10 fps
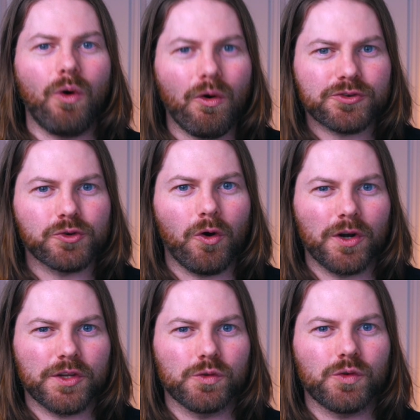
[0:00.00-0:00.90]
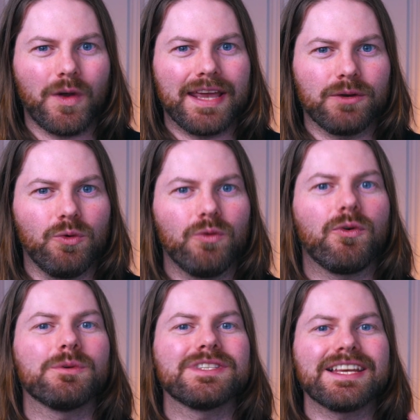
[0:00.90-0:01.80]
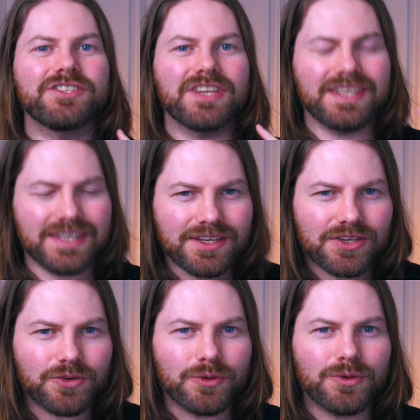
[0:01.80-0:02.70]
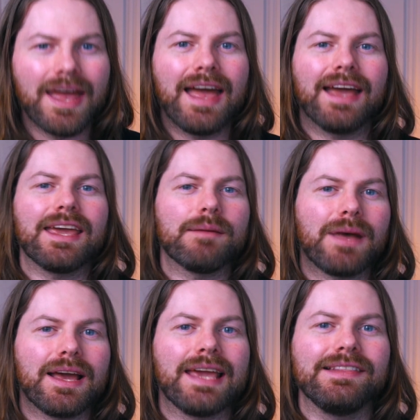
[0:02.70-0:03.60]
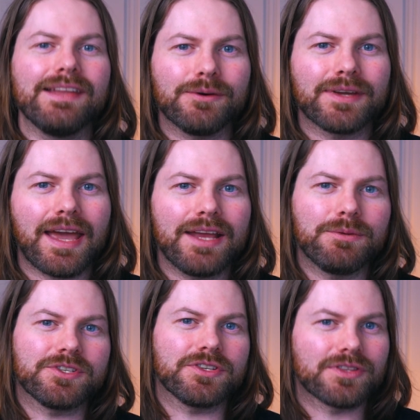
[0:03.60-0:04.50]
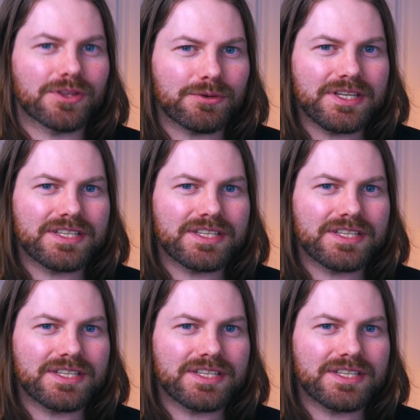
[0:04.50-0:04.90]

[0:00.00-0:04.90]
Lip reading: offshoreaudio.no/EQ and get my little guide, which is 3